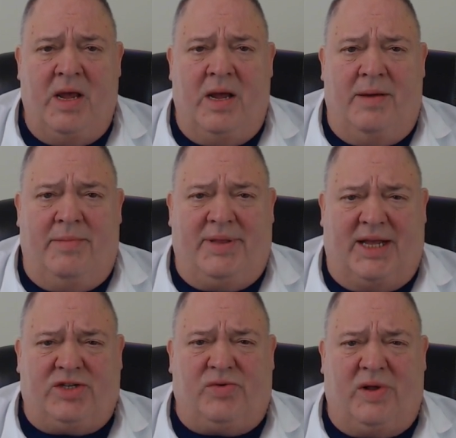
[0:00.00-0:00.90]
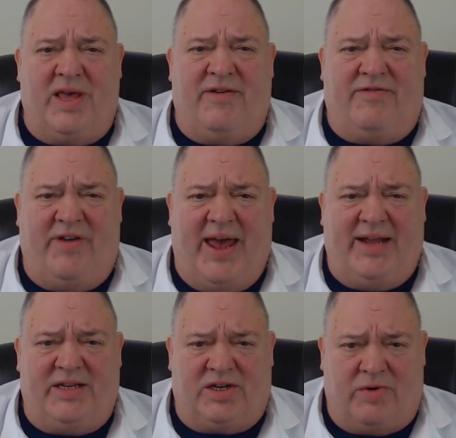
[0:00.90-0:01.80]
But that's really a
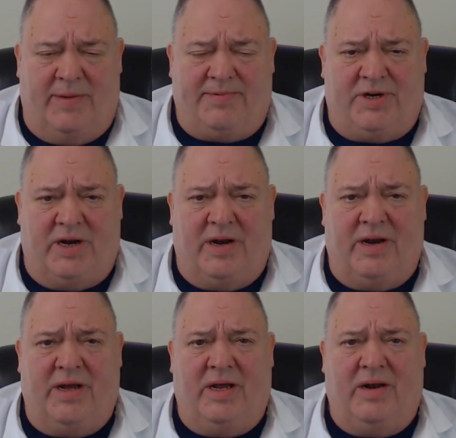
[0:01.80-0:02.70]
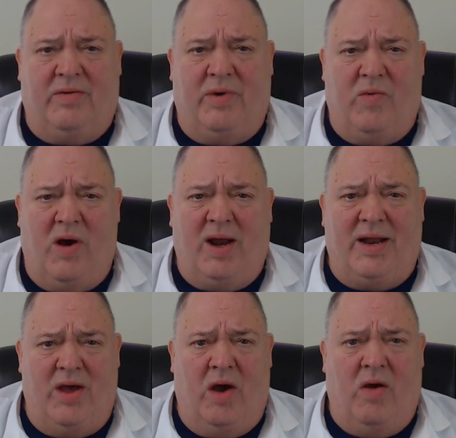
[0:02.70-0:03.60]
vague description, and we want
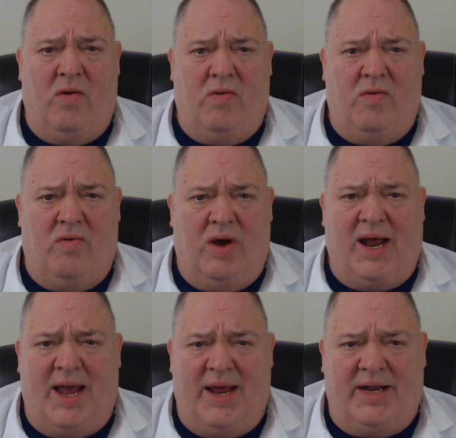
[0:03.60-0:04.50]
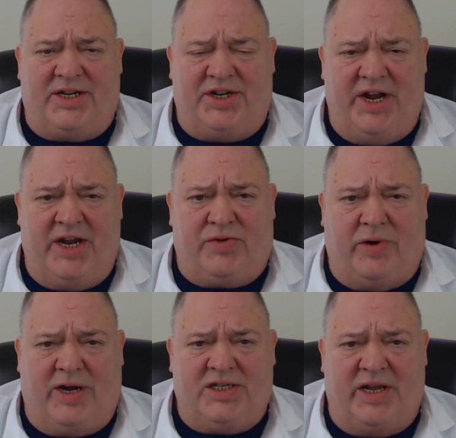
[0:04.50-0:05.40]
to know what ion exchange
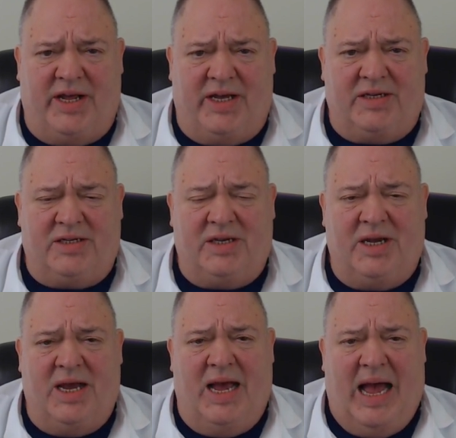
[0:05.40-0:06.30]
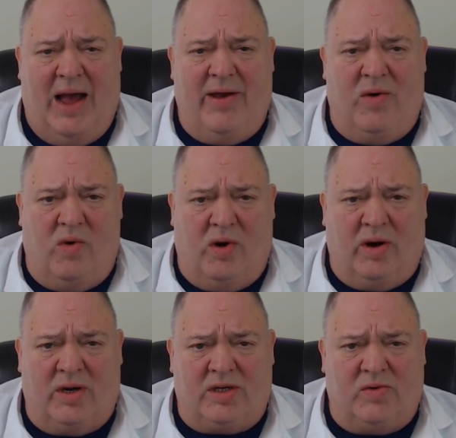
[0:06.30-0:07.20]
resin is, how it
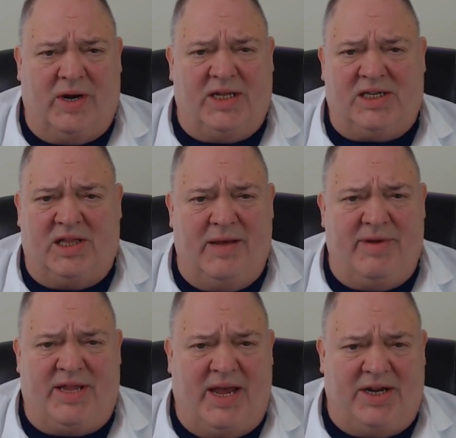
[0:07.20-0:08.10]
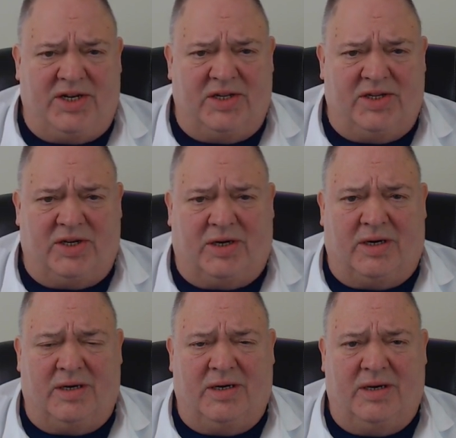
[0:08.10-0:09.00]
works, what its limitations
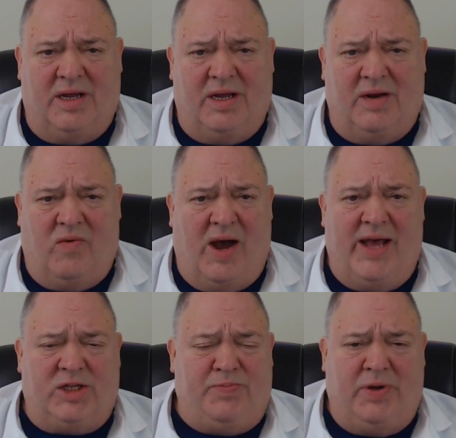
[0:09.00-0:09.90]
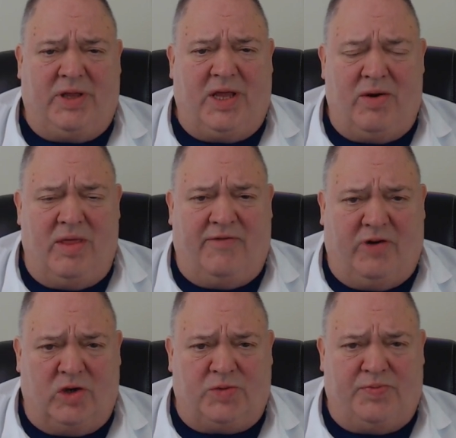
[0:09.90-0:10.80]
are, and why it's put there in the
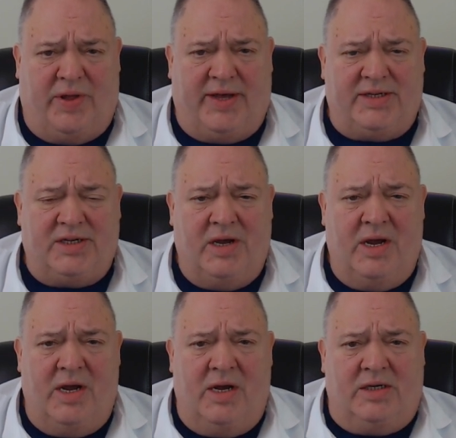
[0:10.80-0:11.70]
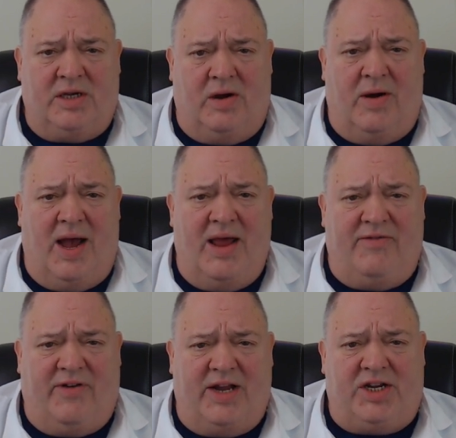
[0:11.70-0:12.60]
first place. So I
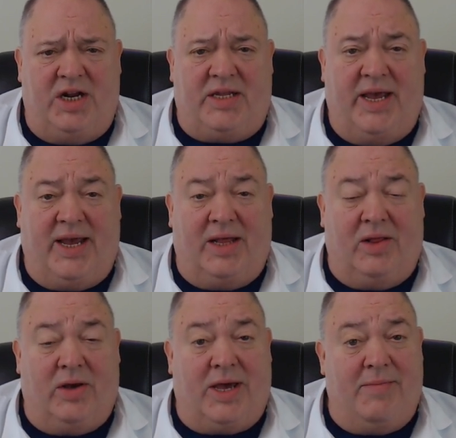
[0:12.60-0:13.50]
invite you to take a look at my